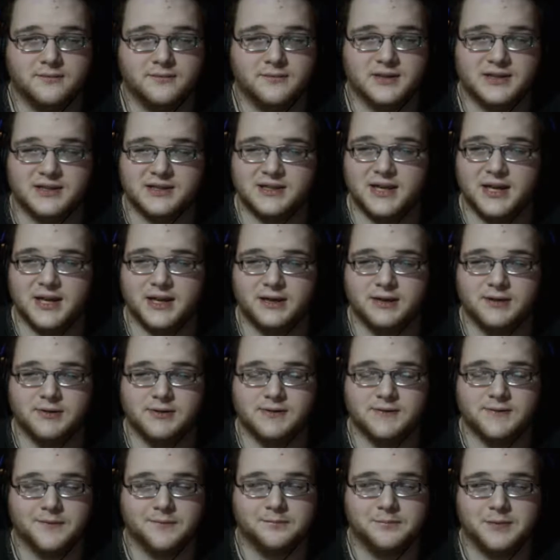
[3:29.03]
The sky
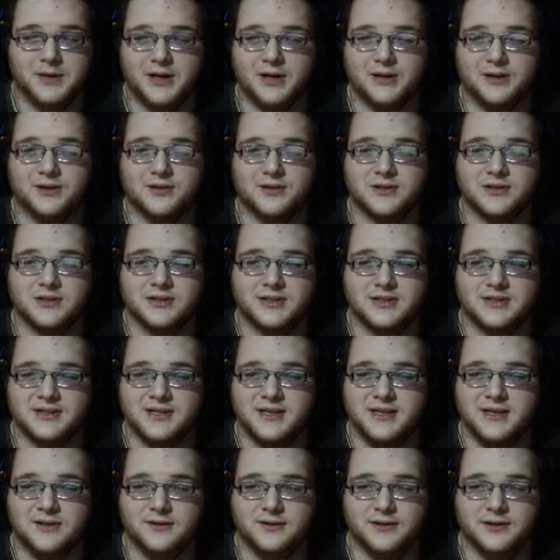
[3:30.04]
goes from polished
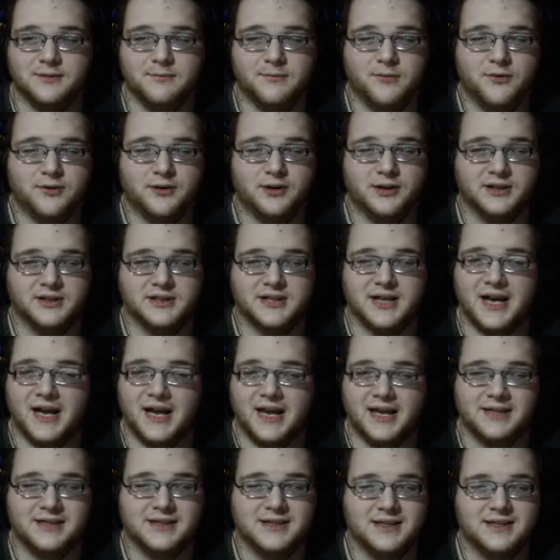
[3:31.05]
steel in the morning to
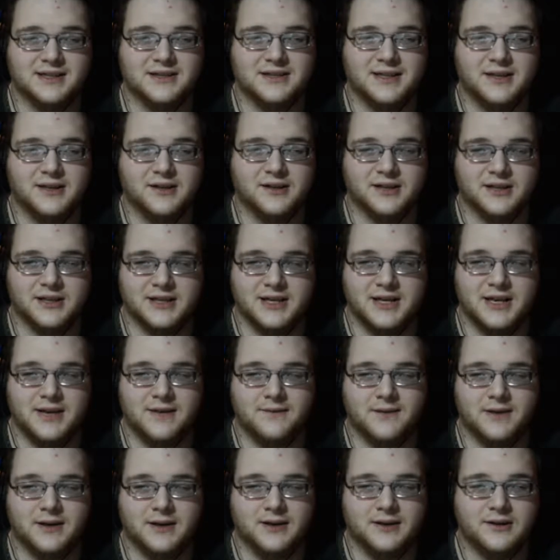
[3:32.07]
icy steel in the
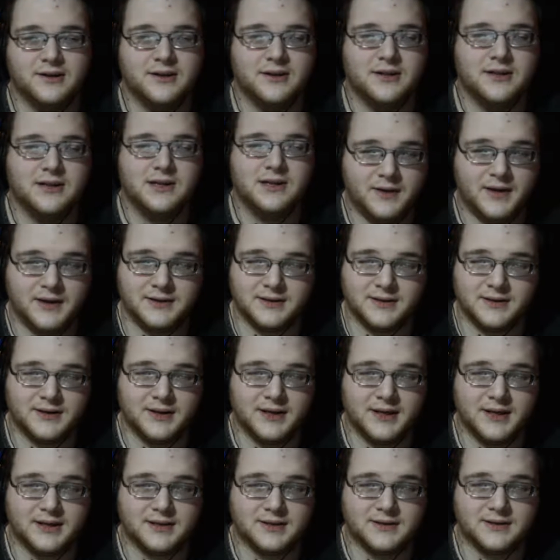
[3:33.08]
evening, and at
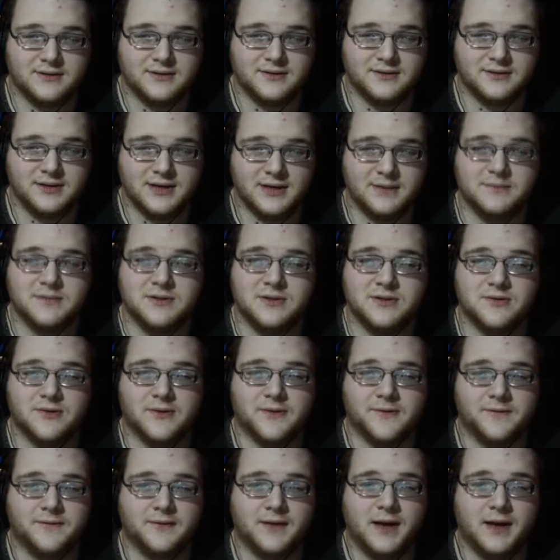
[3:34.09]
night dims to
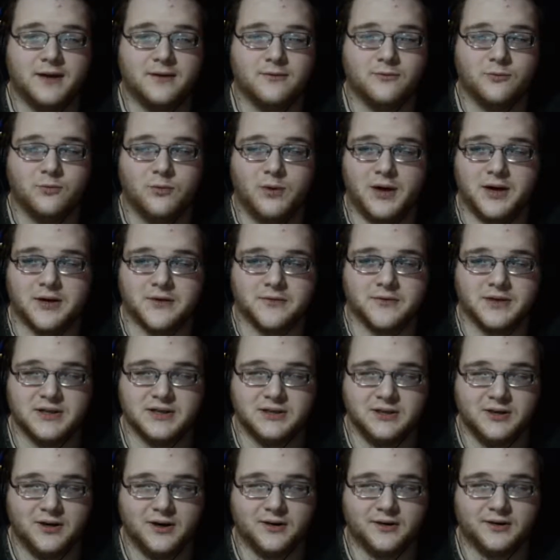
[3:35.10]
a flat, watery
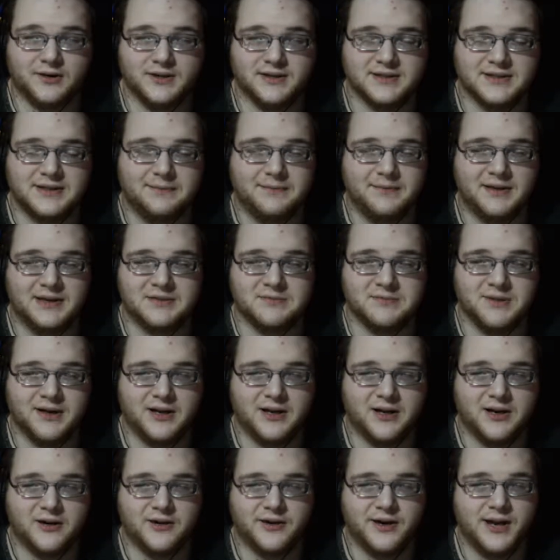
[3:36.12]
darkness that makes my
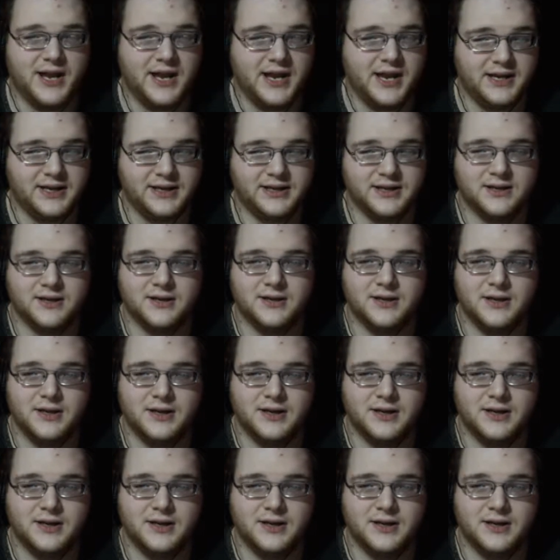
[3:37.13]
heart ache.